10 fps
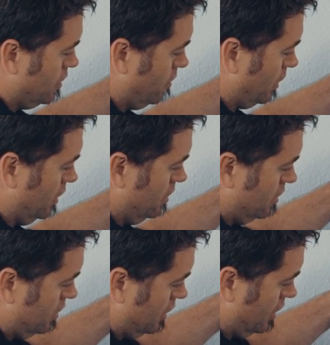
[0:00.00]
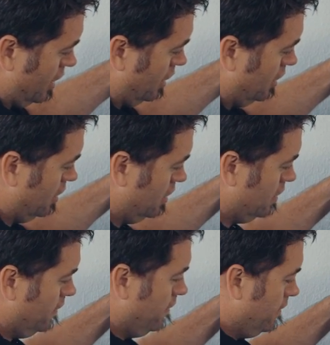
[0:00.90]
So we can either see that
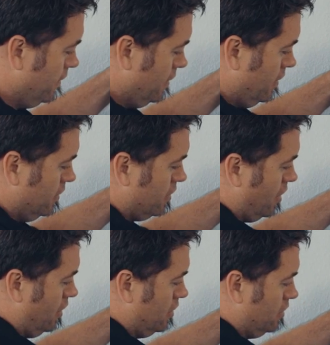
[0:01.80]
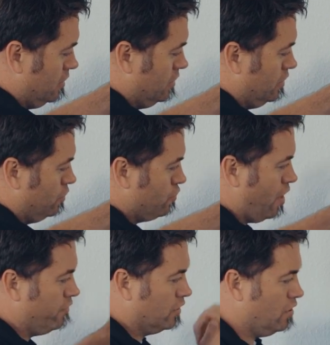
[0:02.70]
here. So
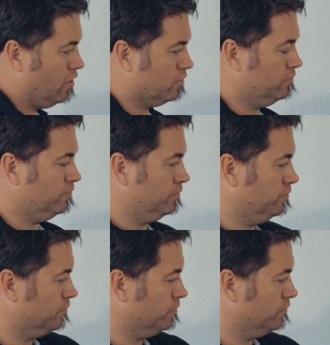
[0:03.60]
driving along,